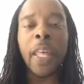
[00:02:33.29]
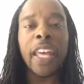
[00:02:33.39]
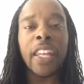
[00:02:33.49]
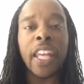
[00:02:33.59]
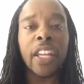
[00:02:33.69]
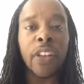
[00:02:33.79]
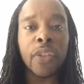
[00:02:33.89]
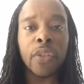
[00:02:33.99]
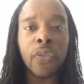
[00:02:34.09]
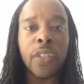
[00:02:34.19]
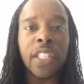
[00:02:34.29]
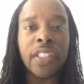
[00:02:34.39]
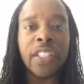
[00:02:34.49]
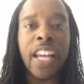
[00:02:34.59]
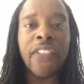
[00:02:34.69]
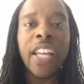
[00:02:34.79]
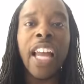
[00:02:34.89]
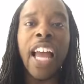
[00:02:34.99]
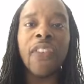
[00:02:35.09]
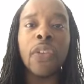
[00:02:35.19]
and and others within their staff
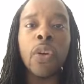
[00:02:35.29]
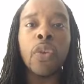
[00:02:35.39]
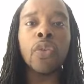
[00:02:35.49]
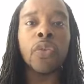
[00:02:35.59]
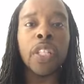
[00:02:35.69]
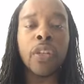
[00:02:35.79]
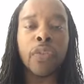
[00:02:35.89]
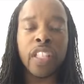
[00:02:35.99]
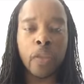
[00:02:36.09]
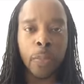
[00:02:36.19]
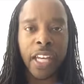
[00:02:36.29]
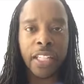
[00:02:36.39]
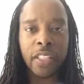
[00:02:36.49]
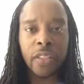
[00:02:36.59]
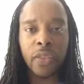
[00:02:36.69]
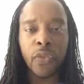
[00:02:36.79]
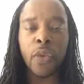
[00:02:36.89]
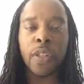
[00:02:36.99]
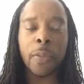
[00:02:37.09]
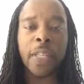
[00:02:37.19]
have no real respect
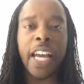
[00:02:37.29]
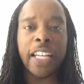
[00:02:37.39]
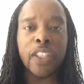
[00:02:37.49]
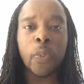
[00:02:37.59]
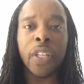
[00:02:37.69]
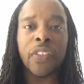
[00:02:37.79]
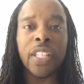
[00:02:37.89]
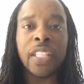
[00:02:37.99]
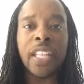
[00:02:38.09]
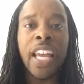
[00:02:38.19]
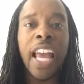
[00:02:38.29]
for the black experience.